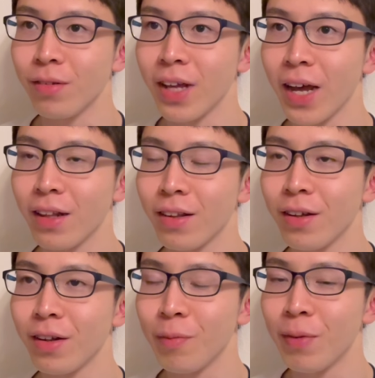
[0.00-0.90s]
that
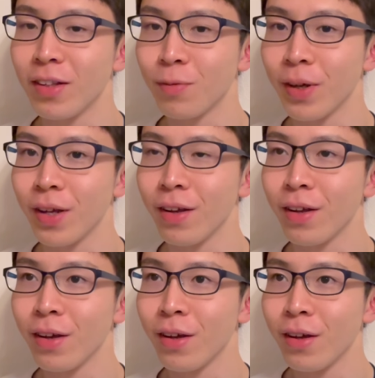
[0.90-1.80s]
reminds me
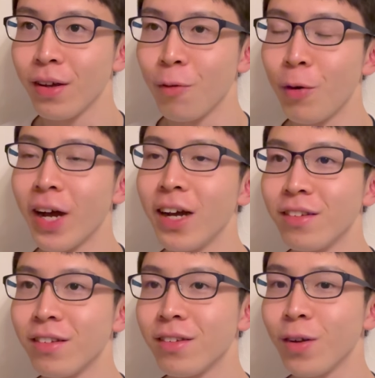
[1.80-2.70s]
what I
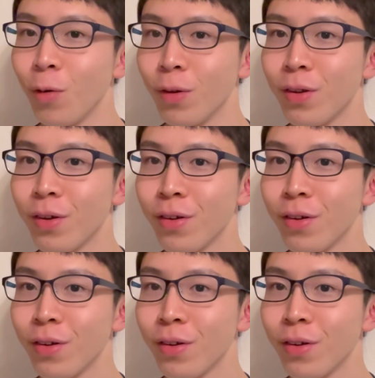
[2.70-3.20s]
thought